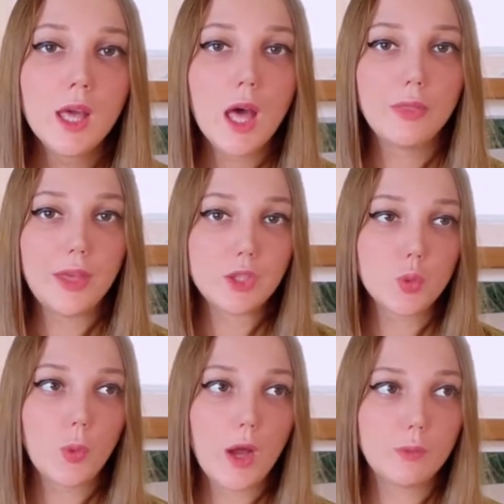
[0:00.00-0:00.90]

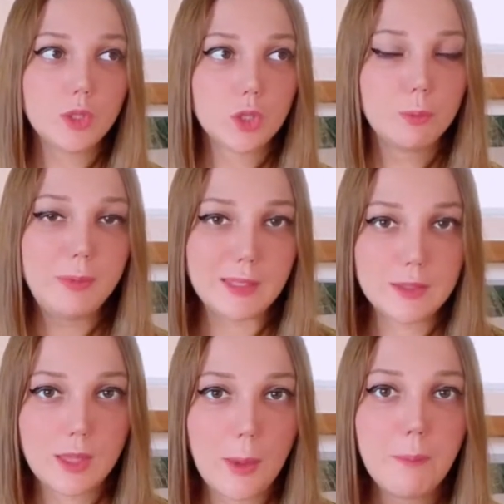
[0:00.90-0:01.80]
That's why we should
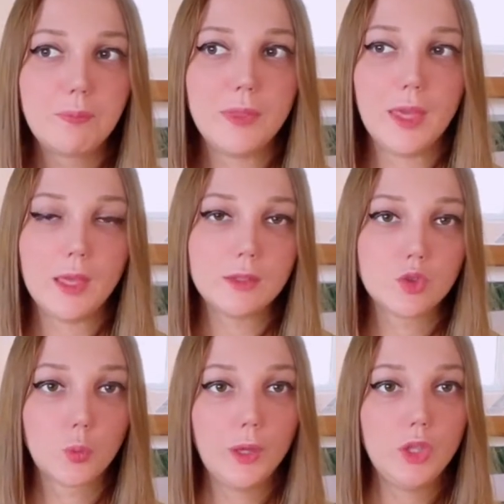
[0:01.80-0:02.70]
mix them, and
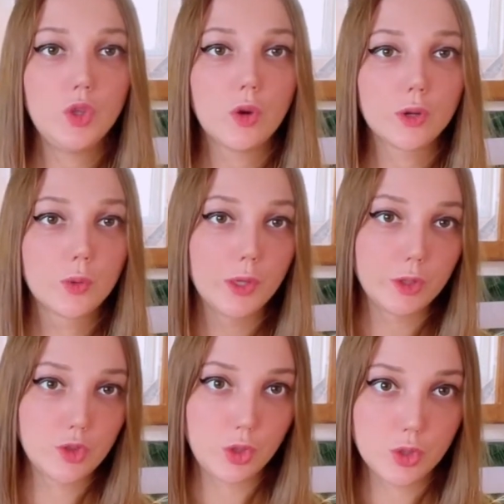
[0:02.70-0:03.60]
when you are going
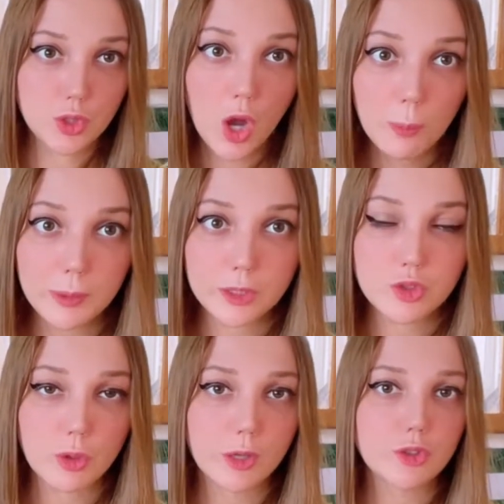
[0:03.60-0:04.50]
to use complex
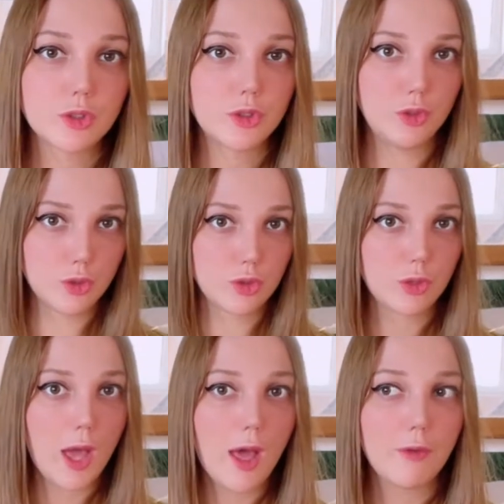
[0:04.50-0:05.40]
structures, you should
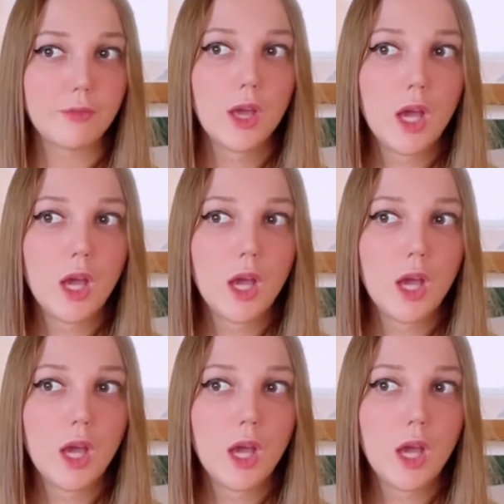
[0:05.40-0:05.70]
have